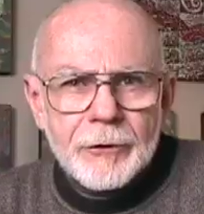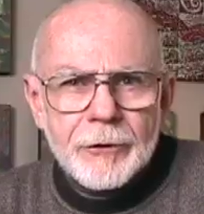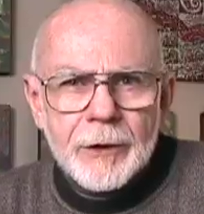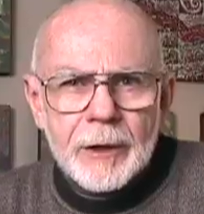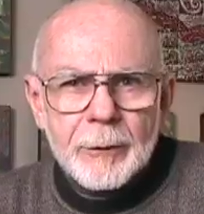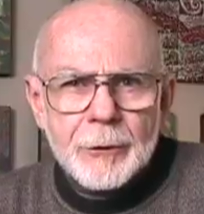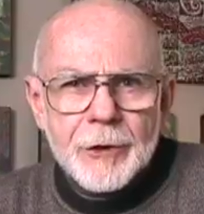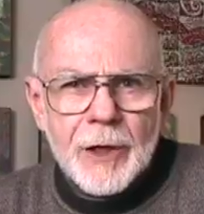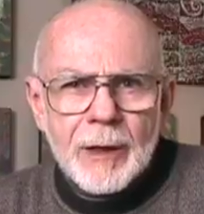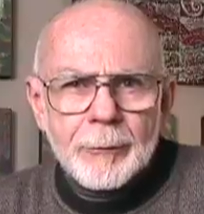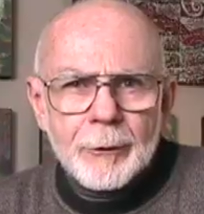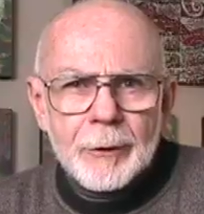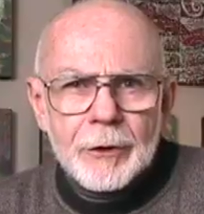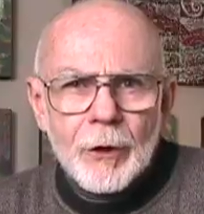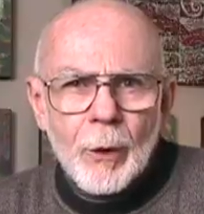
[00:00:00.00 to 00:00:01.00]
of sacred
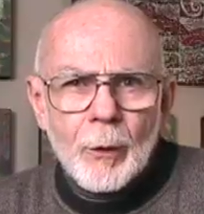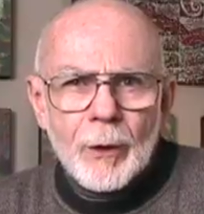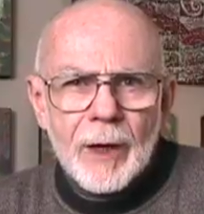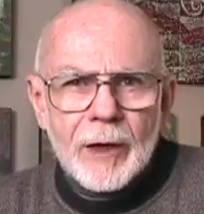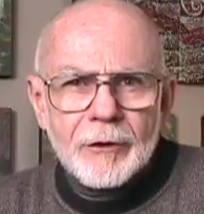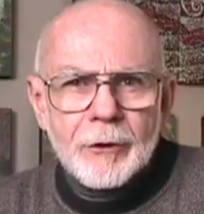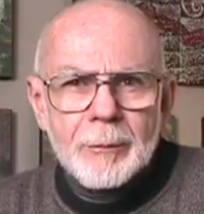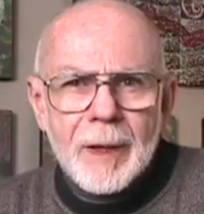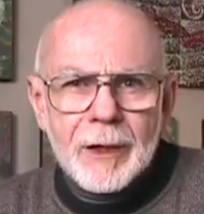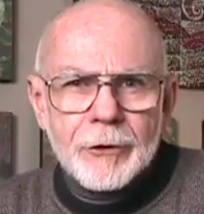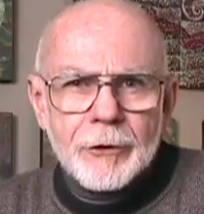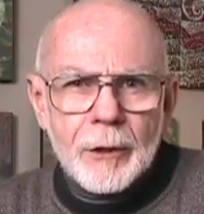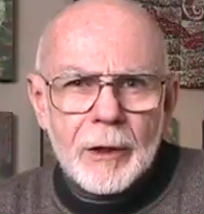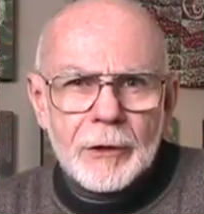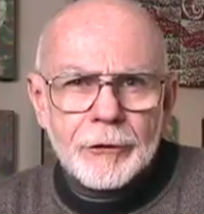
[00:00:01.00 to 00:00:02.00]
geometry known as
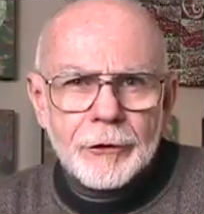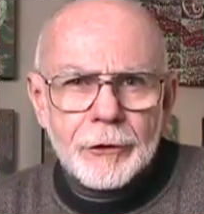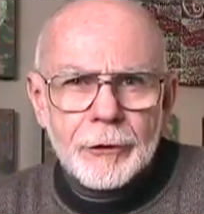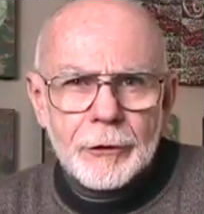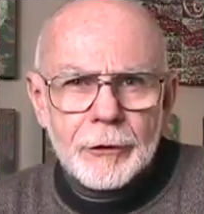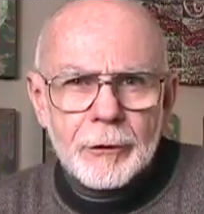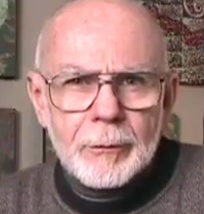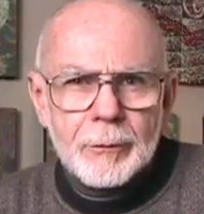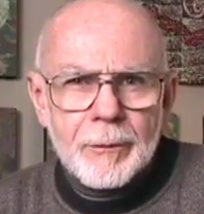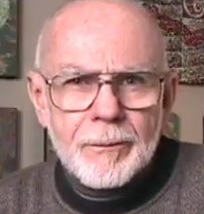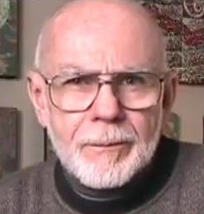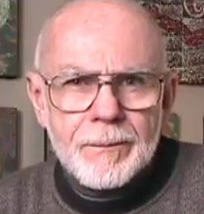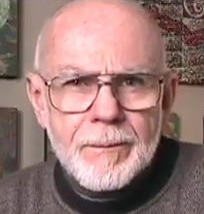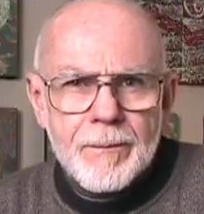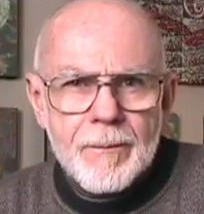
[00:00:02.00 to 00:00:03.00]
Metatron's Cube,
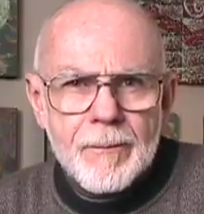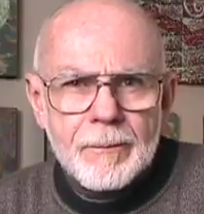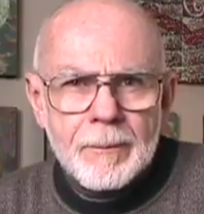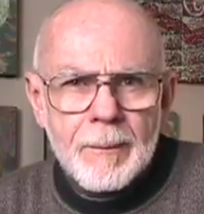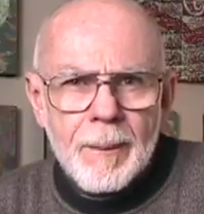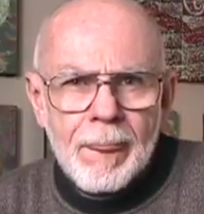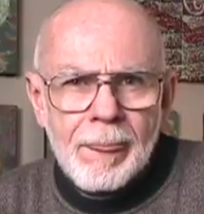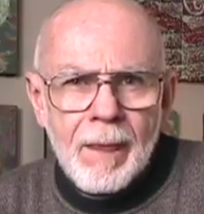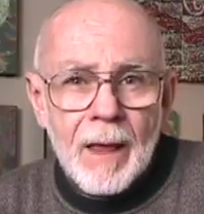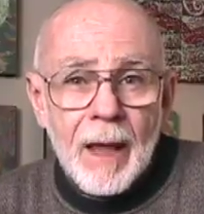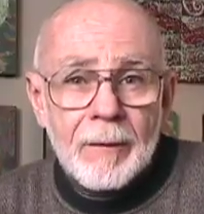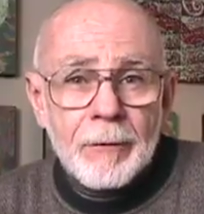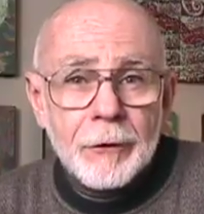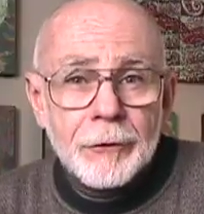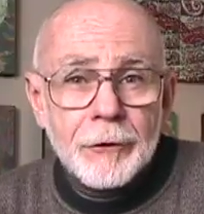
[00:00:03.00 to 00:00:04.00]

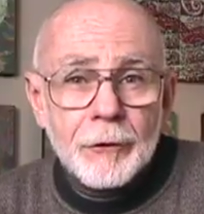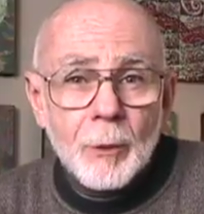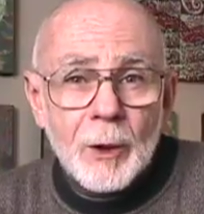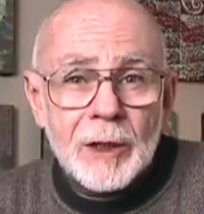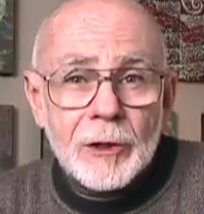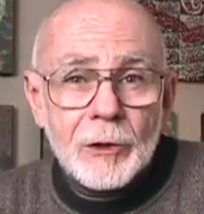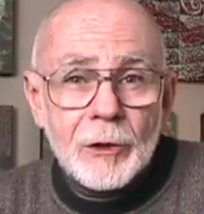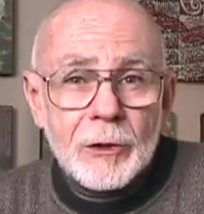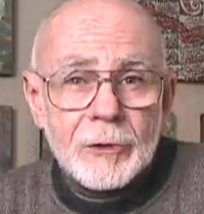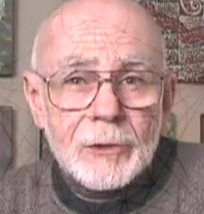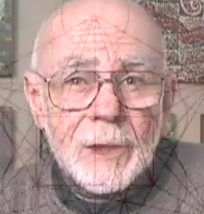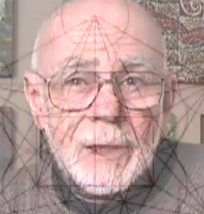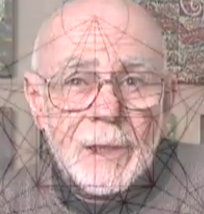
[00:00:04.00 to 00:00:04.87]
and this is what it looks